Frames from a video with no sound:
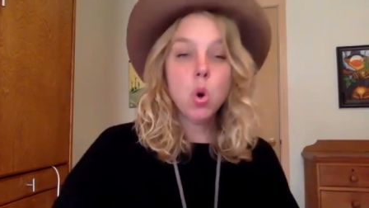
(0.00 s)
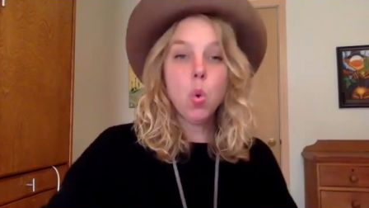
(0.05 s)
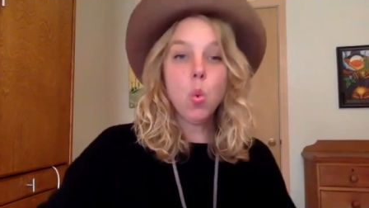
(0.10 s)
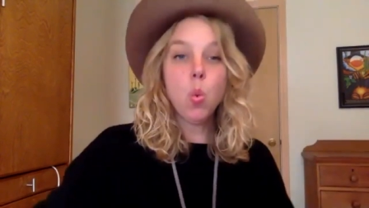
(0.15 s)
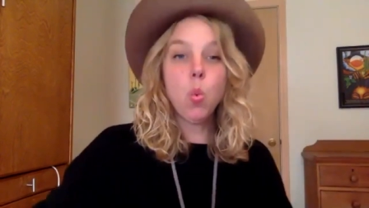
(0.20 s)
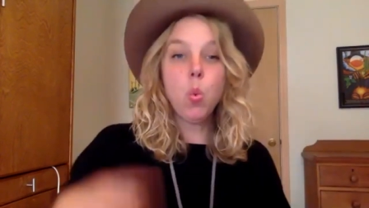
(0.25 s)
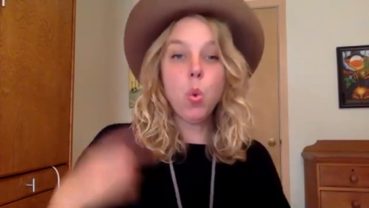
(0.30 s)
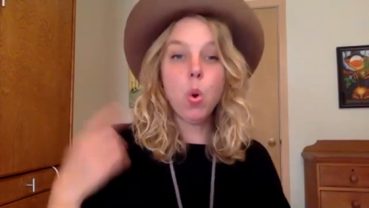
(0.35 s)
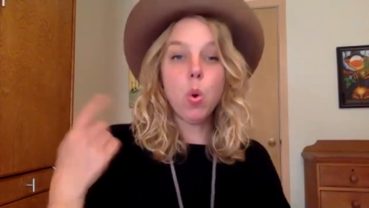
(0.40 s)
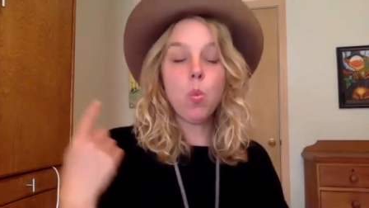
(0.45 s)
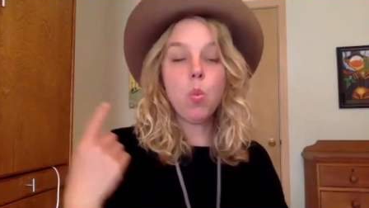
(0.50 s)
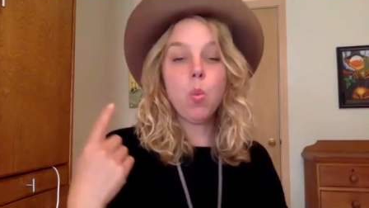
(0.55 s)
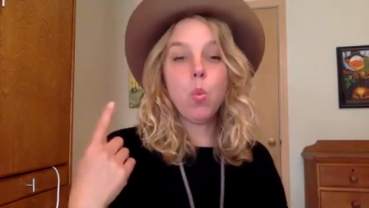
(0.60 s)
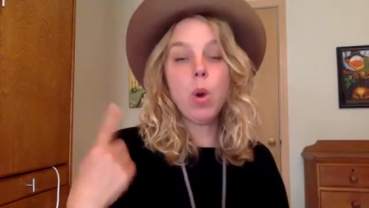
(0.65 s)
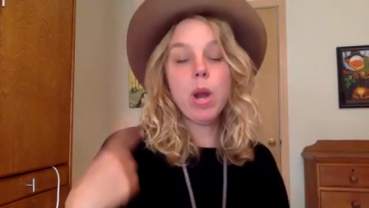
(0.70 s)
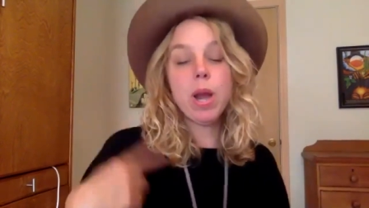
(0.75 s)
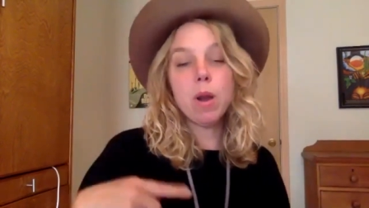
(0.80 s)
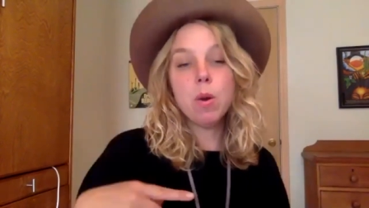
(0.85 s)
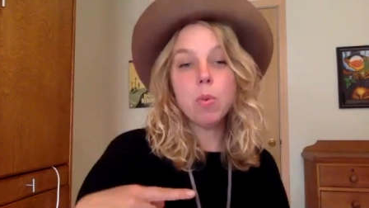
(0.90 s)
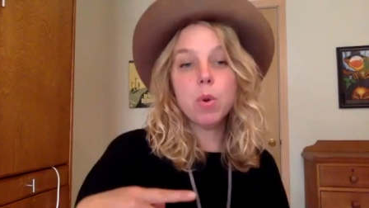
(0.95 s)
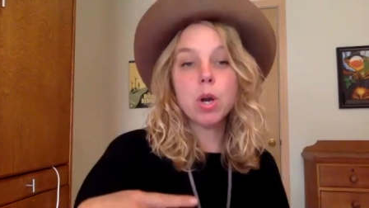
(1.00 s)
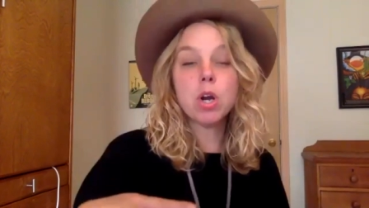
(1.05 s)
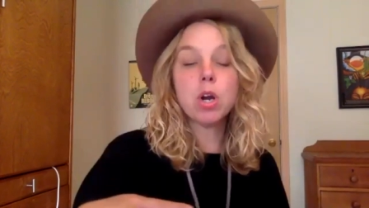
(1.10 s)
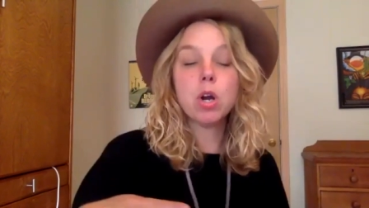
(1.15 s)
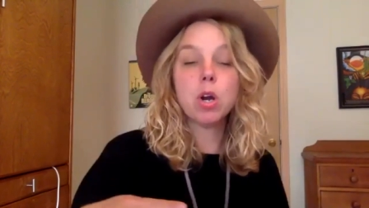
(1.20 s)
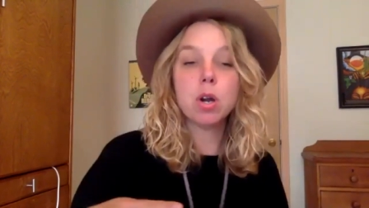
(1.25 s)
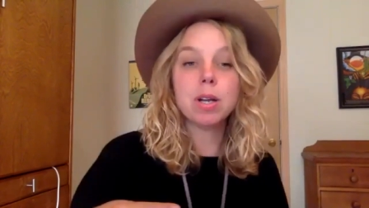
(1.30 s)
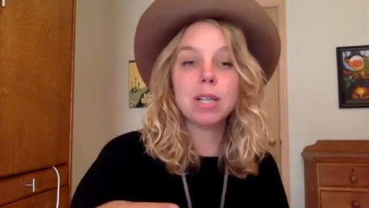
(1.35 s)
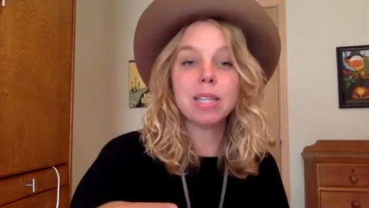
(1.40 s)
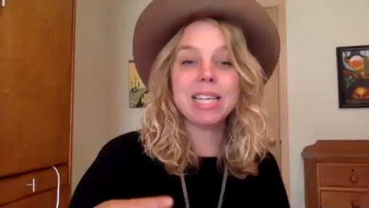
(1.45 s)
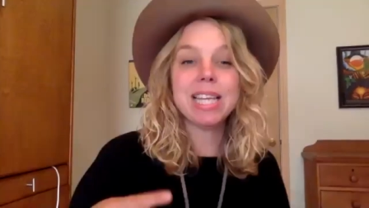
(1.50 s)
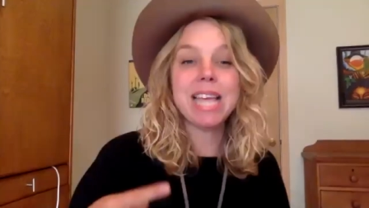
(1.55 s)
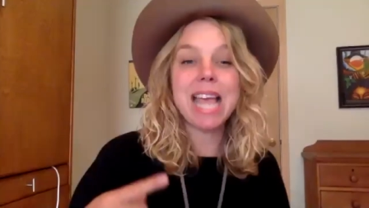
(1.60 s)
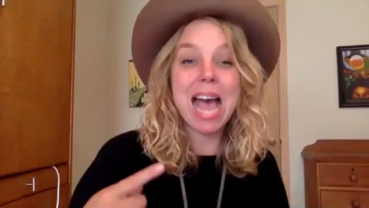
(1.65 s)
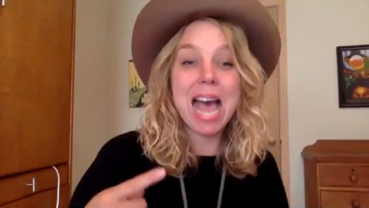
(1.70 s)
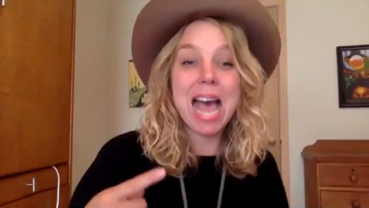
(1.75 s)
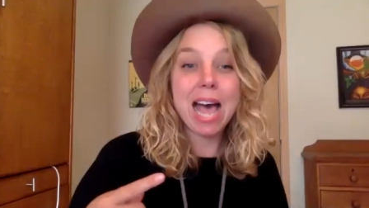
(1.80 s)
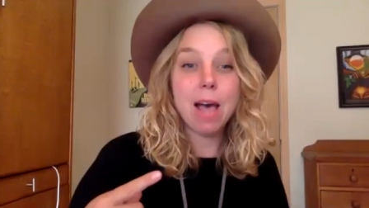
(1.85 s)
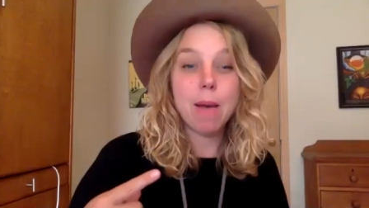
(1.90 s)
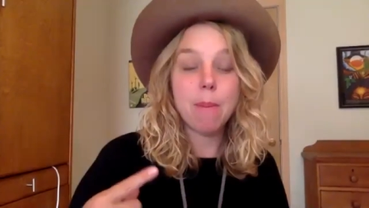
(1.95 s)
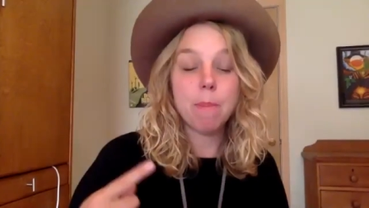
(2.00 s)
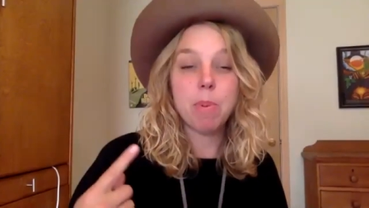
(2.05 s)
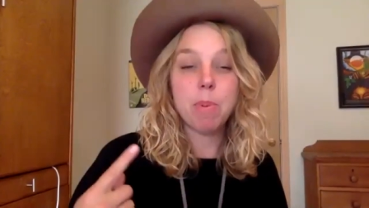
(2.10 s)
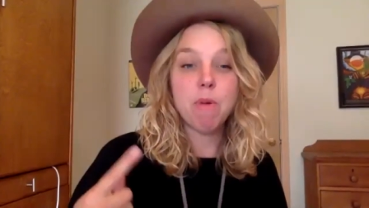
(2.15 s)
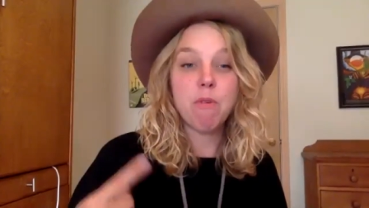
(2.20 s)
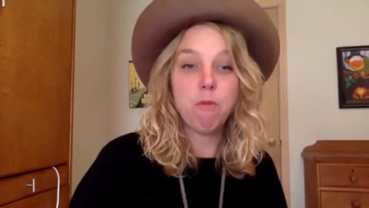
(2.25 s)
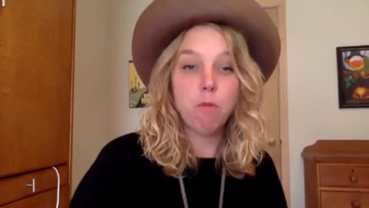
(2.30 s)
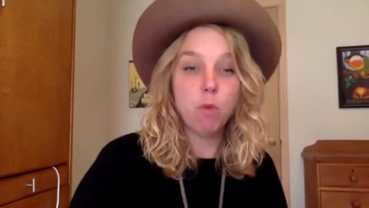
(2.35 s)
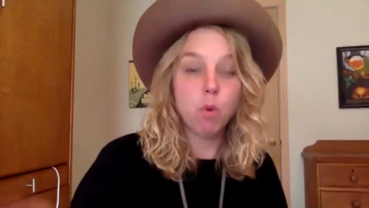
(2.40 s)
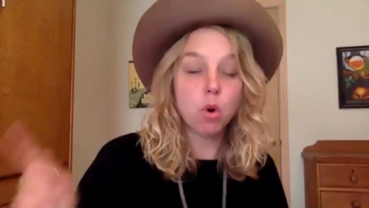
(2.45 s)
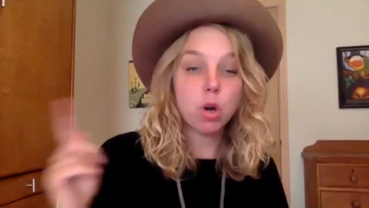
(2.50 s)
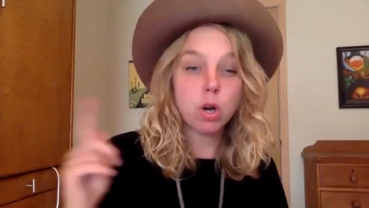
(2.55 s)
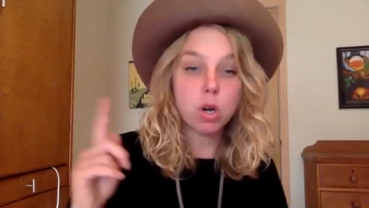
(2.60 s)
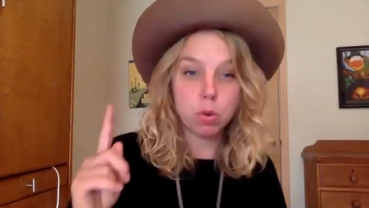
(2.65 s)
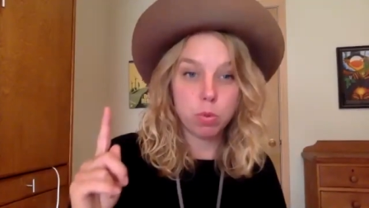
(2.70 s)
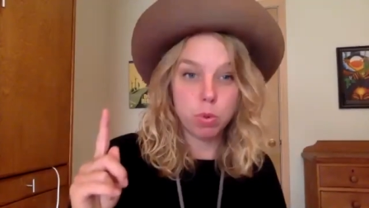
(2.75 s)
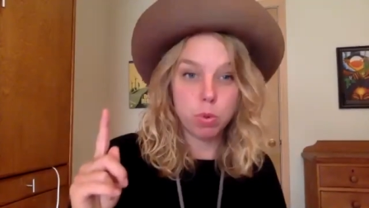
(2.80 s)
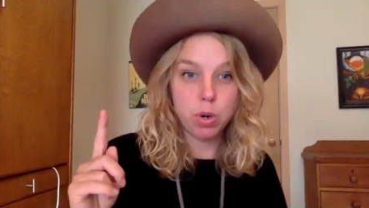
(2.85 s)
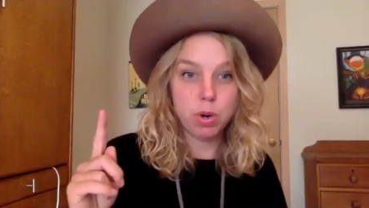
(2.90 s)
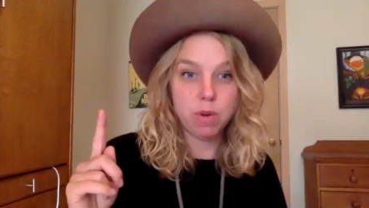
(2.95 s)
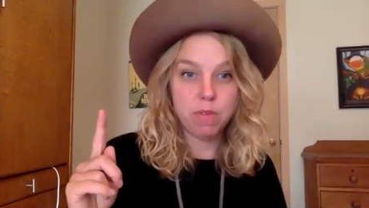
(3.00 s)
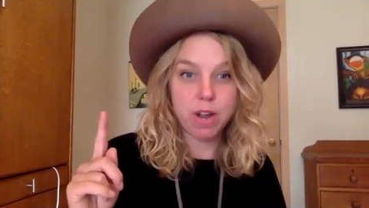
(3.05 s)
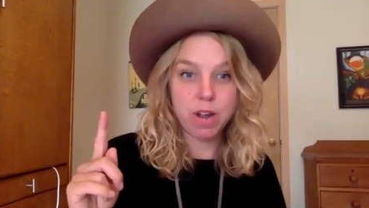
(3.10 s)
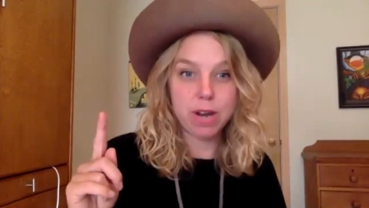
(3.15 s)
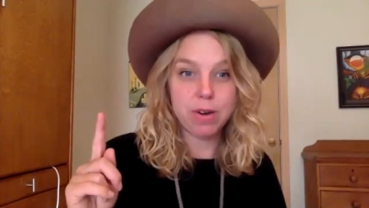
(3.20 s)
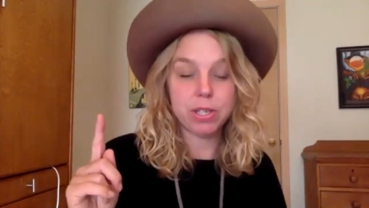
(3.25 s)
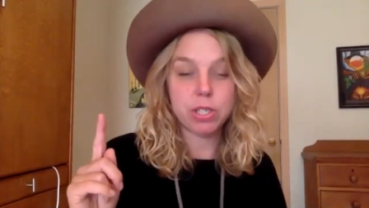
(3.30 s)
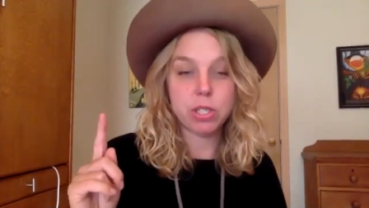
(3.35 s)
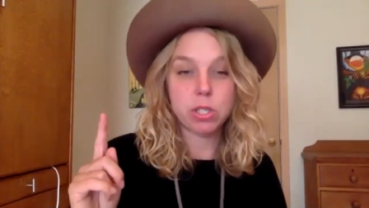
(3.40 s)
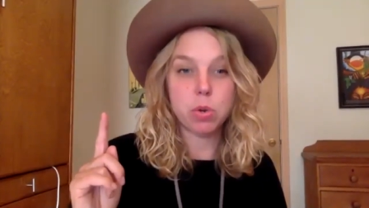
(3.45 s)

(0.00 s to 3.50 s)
where we're currently at before coronavirus.